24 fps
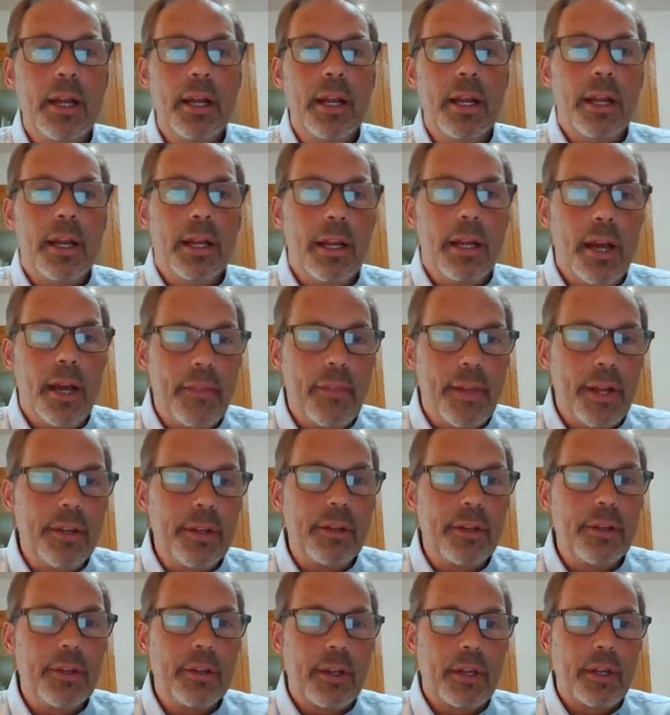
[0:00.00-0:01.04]
And
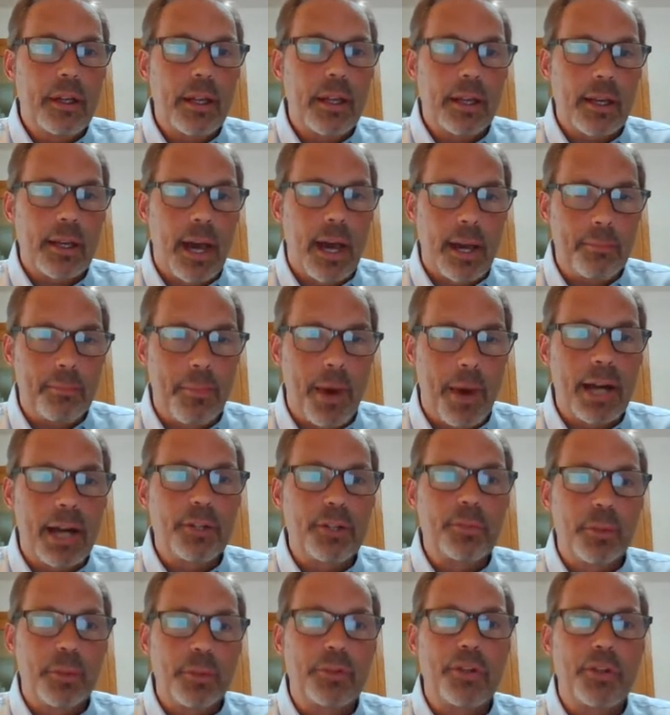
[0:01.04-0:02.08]
then click on
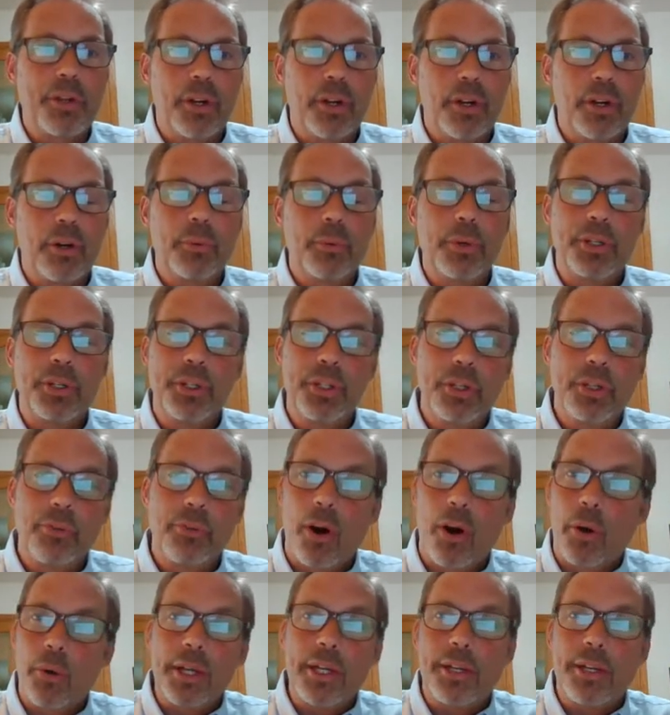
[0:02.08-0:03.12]
Module 0, which you've
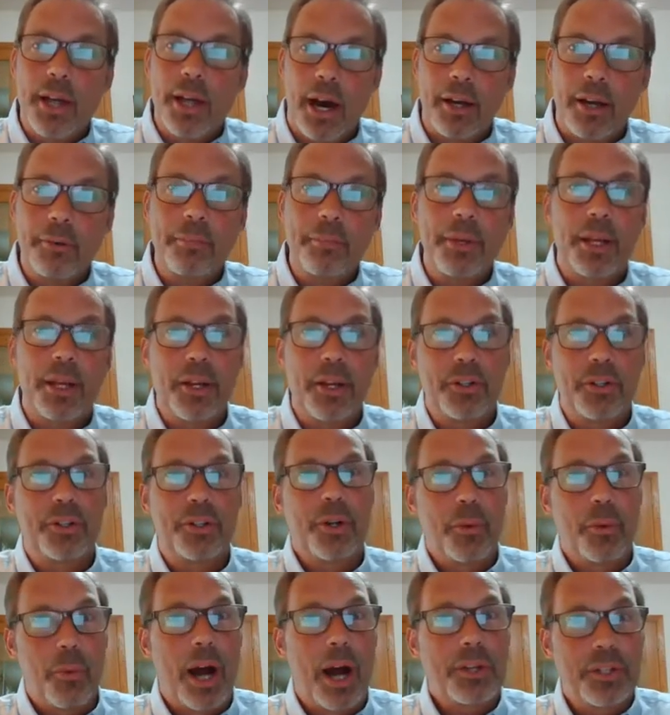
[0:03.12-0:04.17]
already done because you're
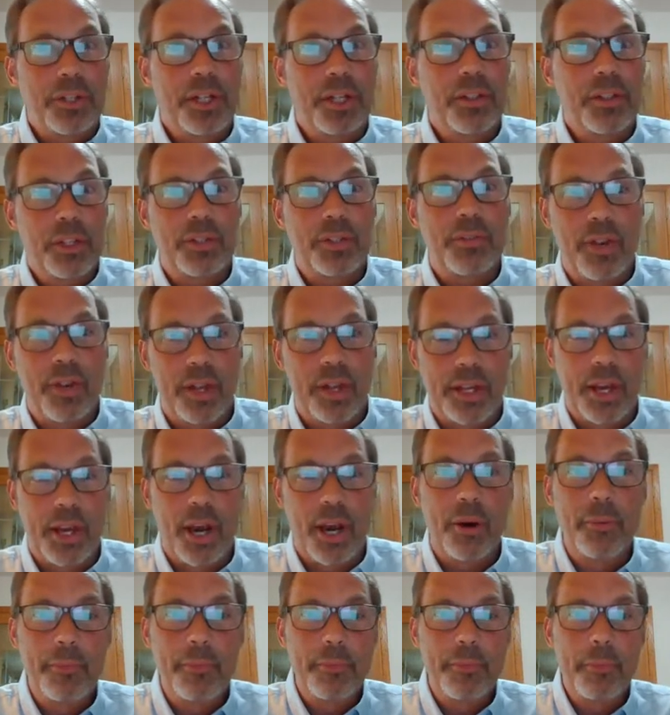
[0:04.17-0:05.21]
watching this
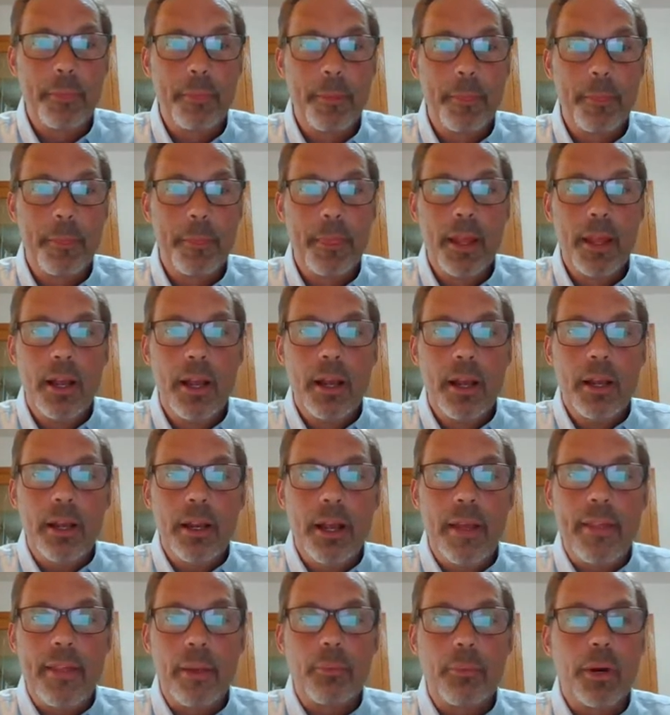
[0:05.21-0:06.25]
video.
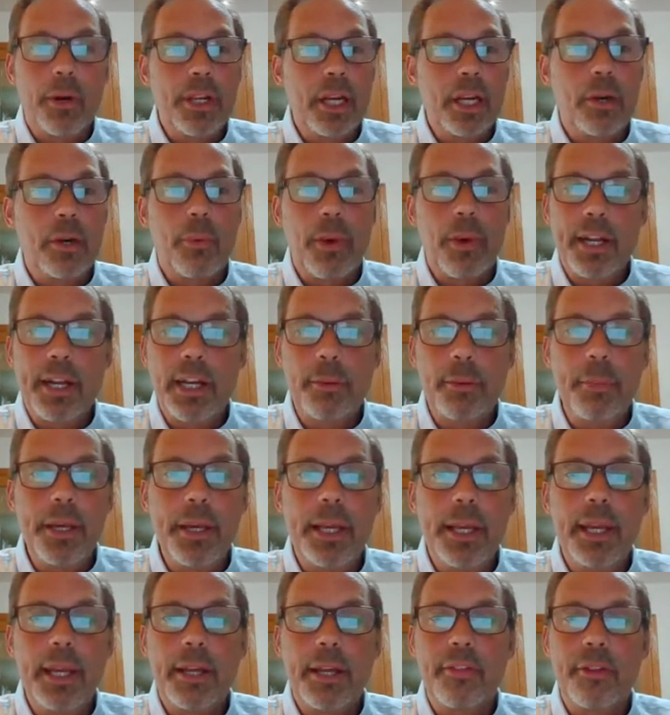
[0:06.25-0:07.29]
And then when you're ready to
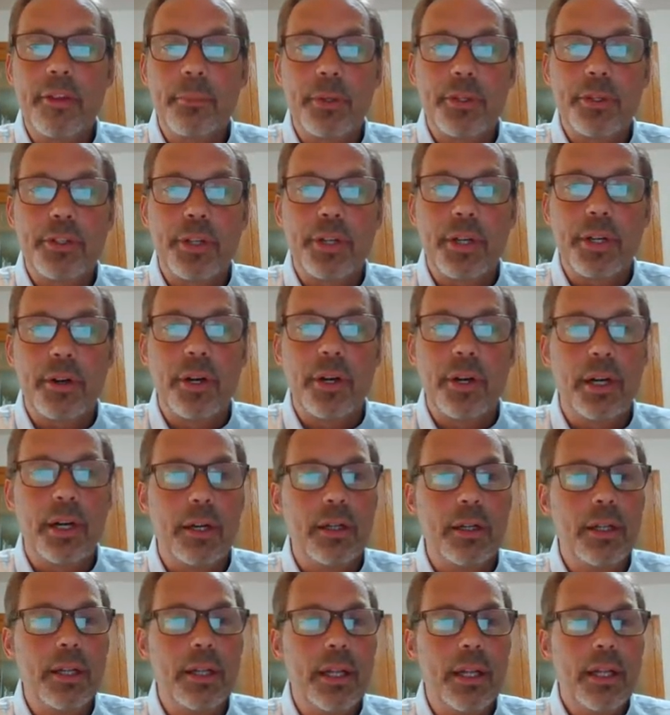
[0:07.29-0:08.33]
begin the
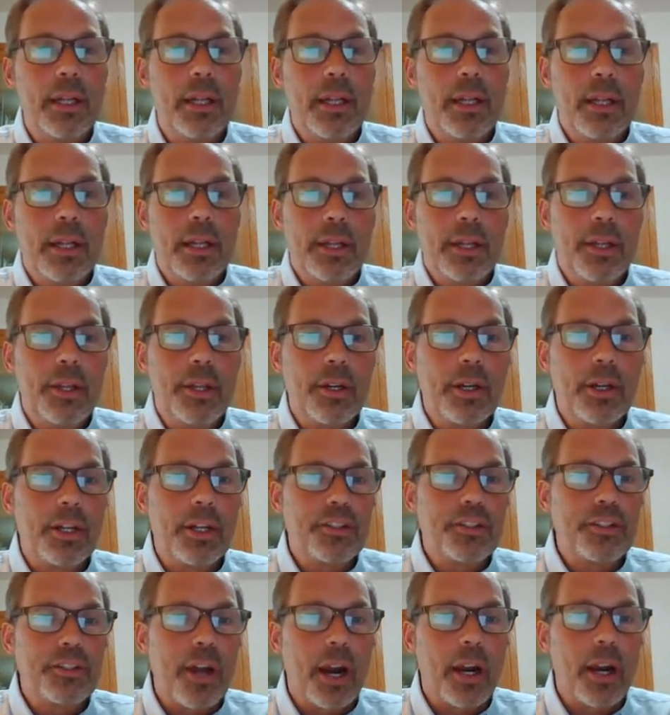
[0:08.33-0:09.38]
material, you're going to
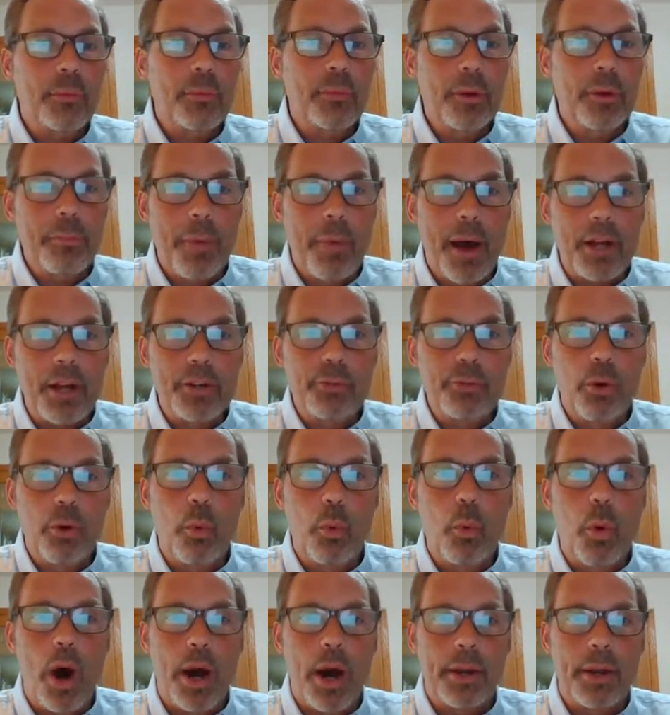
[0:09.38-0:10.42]
start with Module
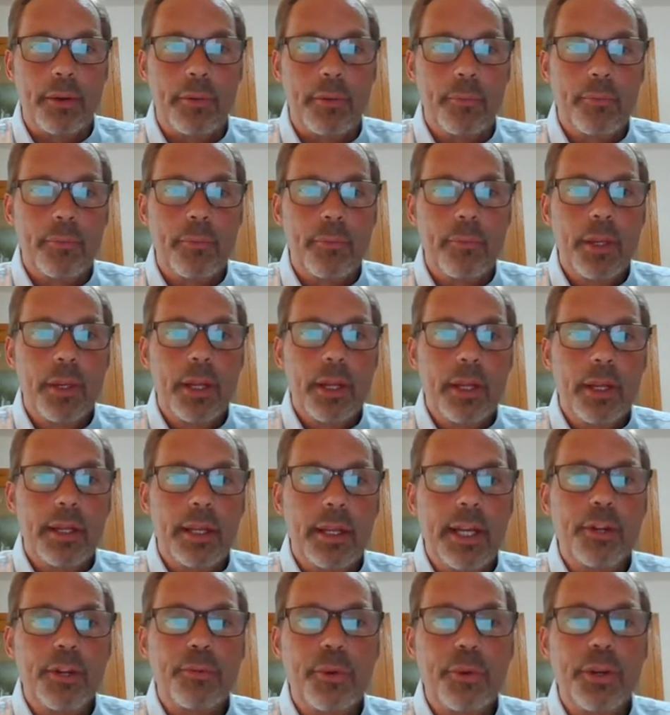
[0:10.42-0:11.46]
1,
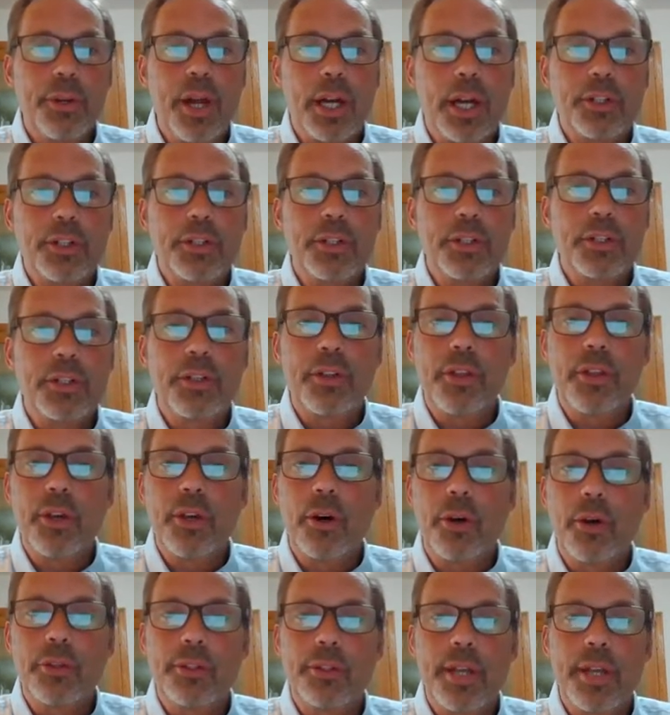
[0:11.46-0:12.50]
Introduction to the
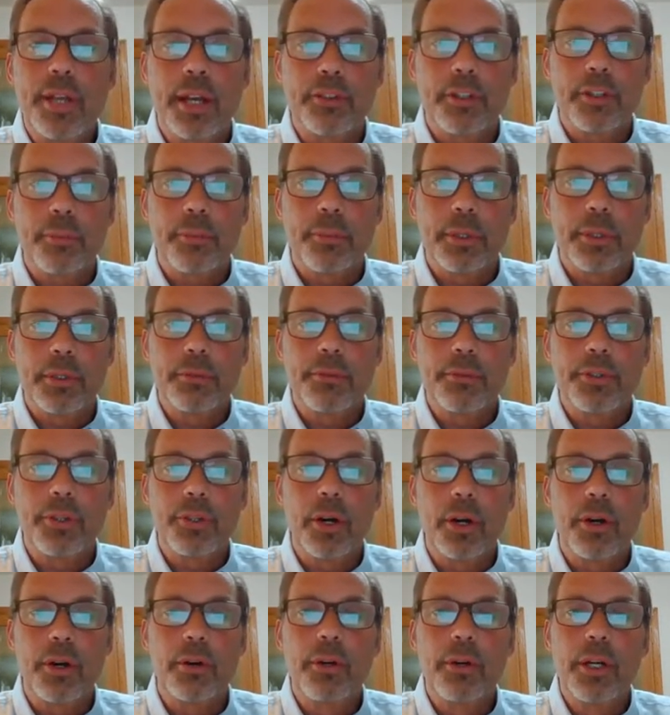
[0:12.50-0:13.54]
Old Testament.
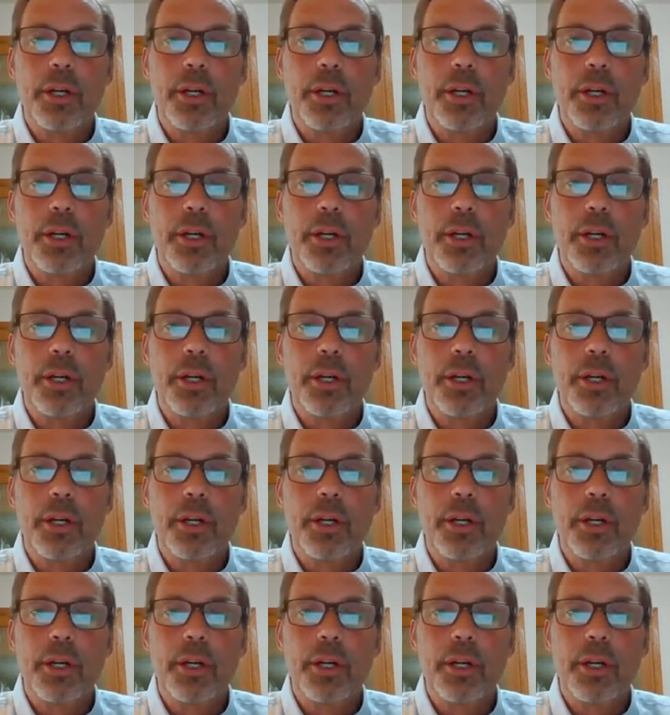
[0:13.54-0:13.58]
So